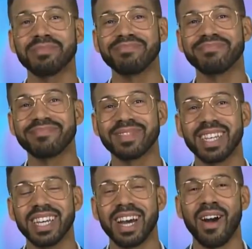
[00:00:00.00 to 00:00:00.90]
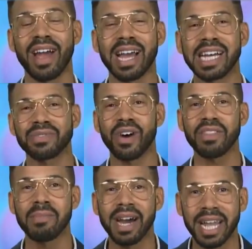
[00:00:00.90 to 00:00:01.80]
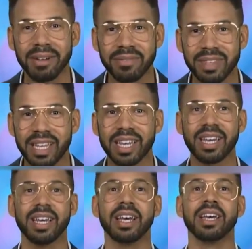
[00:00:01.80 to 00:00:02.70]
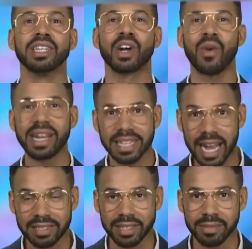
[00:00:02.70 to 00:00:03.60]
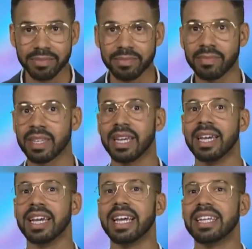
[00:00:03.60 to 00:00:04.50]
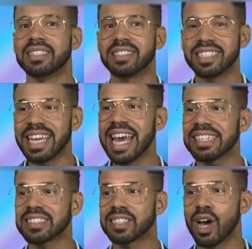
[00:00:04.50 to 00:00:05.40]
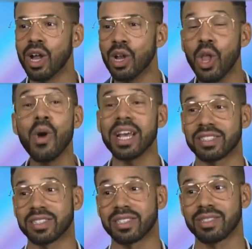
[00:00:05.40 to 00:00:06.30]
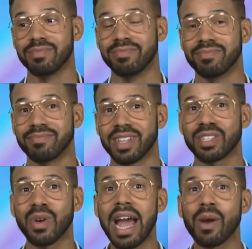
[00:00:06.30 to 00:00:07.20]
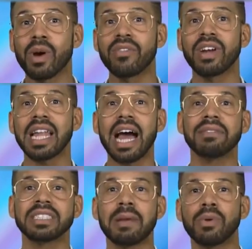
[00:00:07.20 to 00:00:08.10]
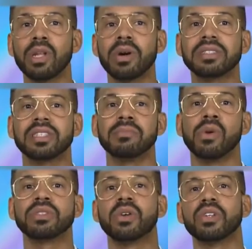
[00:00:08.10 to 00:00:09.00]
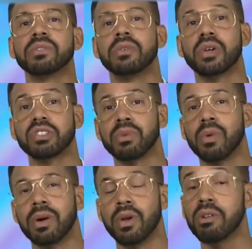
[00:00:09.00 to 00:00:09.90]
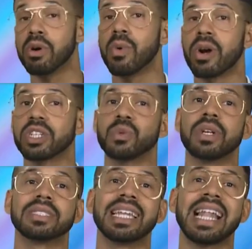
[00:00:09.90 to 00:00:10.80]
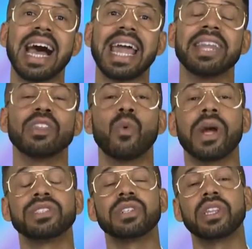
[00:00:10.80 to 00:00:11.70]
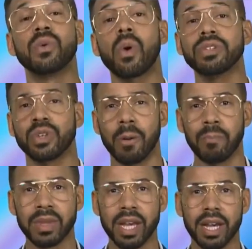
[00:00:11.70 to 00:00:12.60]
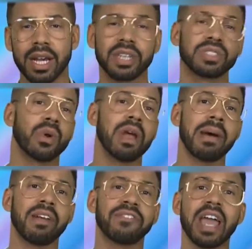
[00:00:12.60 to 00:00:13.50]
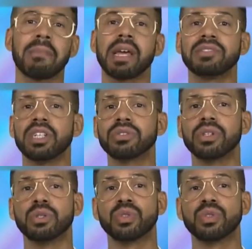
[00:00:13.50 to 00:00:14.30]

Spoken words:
it. All right, guys, for all the money, the correct answer is C.S. Lewis. That's right. One of Clive Staple Lewis's most notable works was The Lion, the Witch, and the Wardrobe. A story about a family of children who